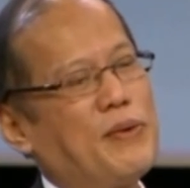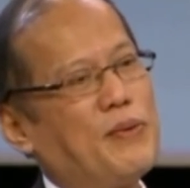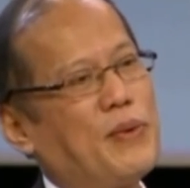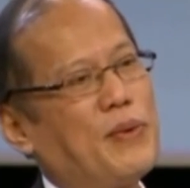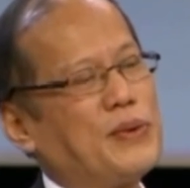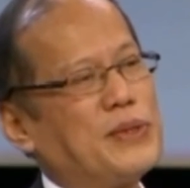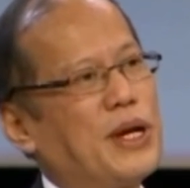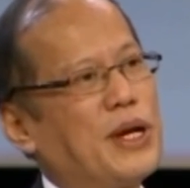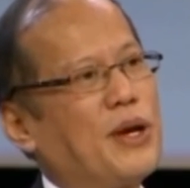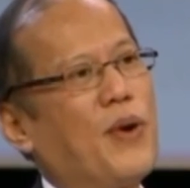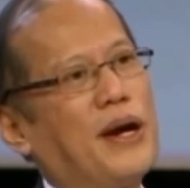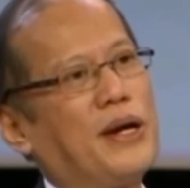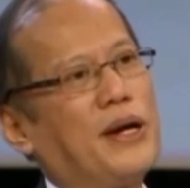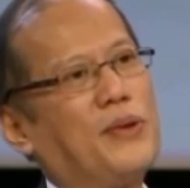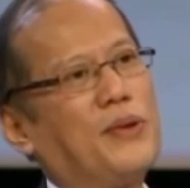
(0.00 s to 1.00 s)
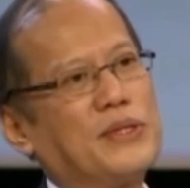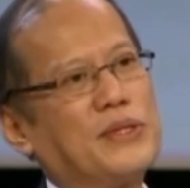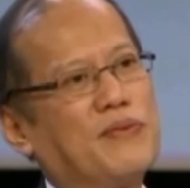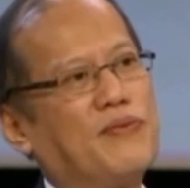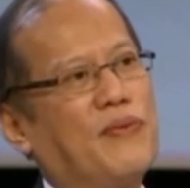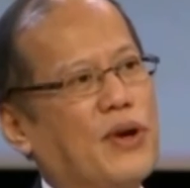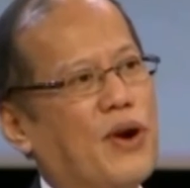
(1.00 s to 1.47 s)
what was required was
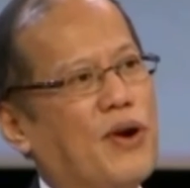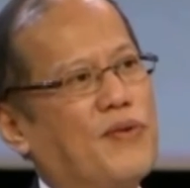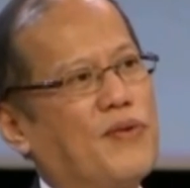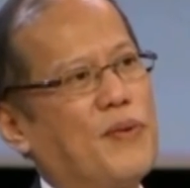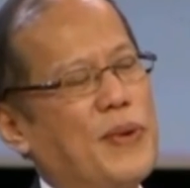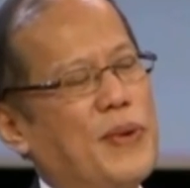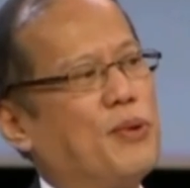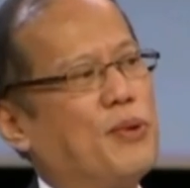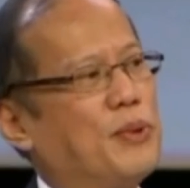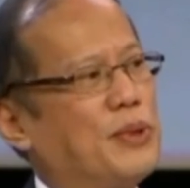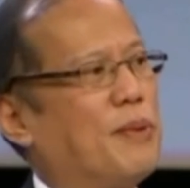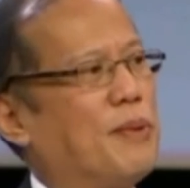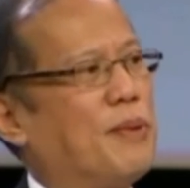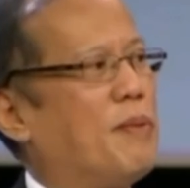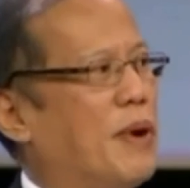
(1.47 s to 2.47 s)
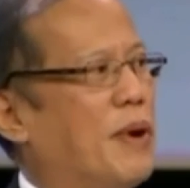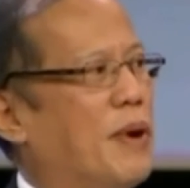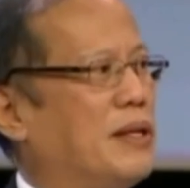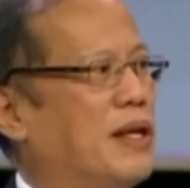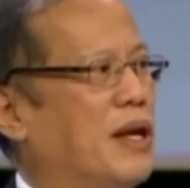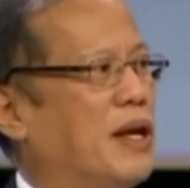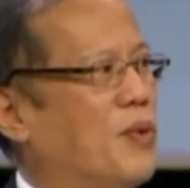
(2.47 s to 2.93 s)
for government to put up a
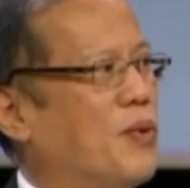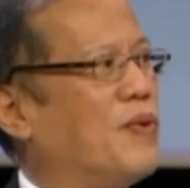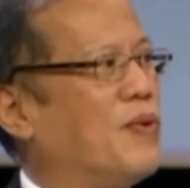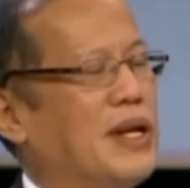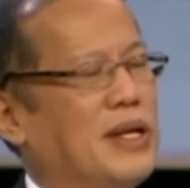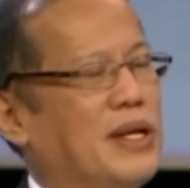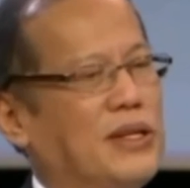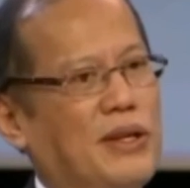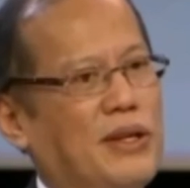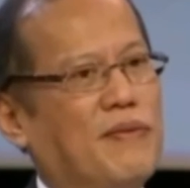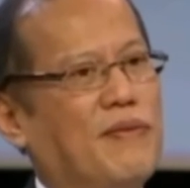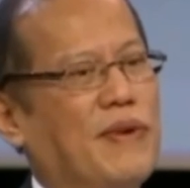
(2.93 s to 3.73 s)
bond equivalent to the